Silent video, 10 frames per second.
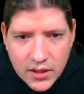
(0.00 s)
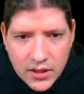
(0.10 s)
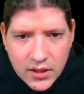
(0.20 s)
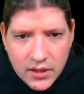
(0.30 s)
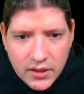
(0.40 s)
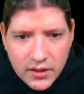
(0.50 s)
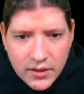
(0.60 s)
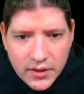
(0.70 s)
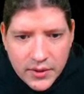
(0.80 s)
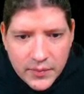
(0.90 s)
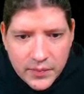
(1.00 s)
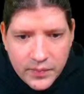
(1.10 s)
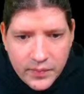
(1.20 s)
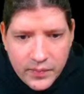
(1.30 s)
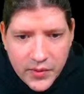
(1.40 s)

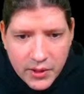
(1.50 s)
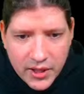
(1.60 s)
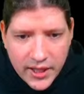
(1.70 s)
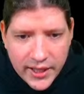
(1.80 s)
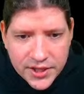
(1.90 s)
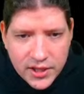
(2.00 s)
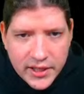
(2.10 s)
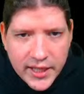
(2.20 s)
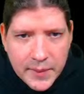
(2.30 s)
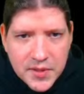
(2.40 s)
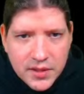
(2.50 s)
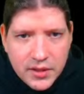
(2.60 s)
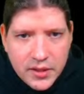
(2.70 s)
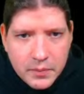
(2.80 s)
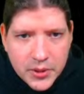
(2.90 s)
there are actually gaps in the
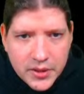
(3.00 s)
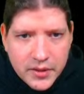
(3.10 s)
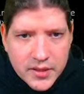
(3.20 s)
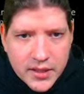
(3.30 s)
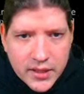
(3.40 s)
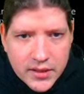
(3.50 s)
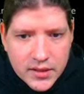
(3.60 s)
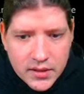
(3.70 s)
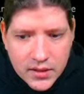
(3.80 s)
input in this case.